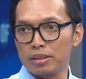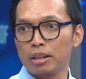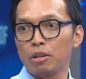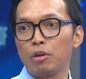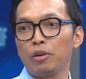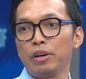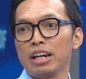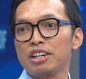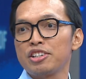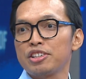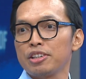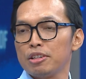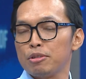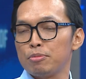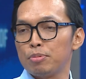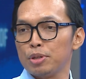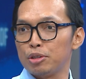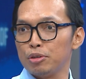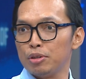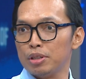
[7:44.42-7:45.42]
the connection
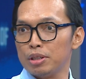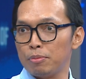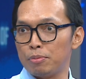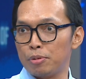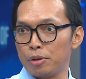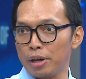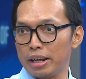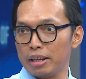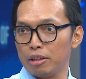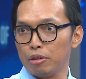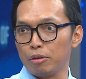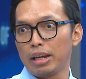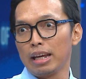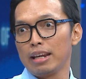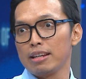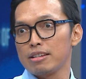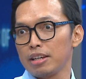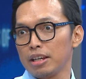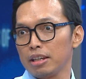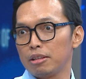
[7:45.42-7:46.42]
between the brain, you
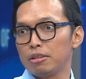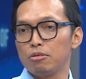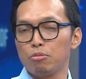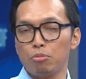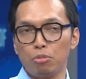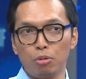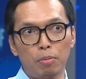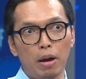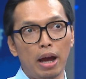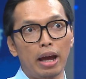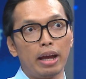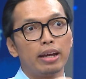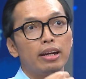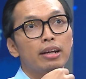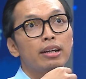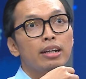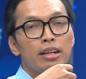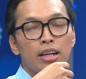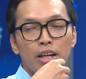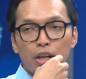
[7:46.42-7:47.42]
can see it by
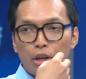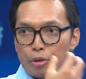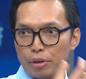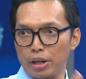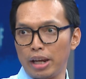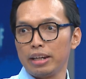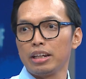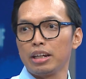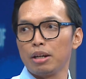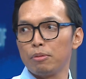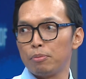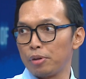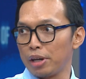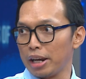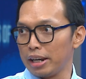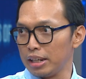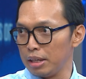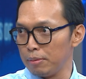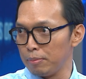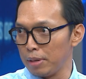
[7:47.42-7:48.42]
creating a
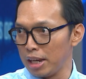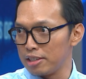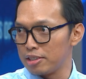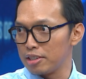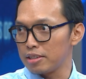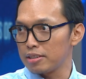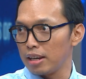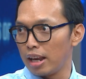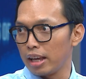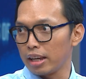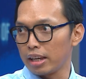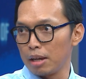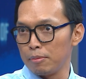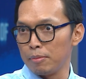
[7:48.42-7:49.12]
brain images like mm.